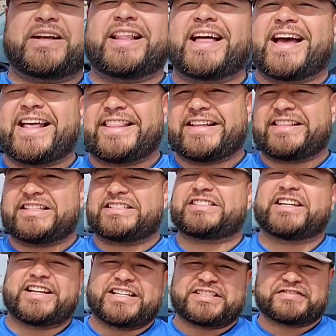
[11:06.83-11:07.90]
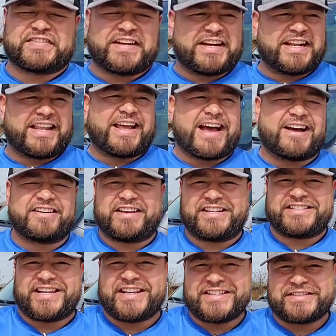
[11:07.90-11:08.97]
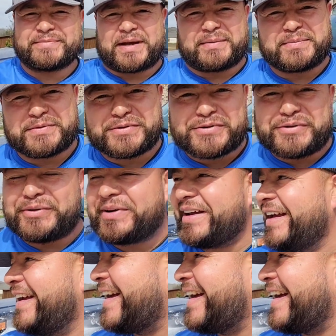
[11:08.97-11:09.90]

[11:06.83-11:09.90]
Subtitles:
glad that the sun is finally out. It changes my mood.